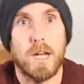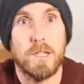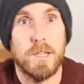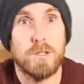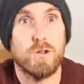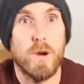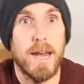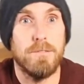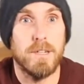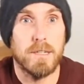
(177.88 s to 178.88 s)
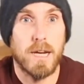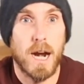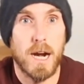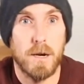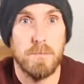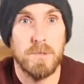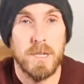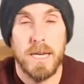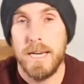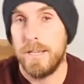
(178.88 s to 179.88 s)
on this craving of carbs,
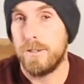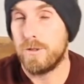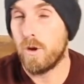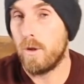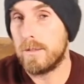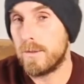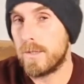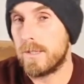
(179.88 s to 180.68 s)
there's also a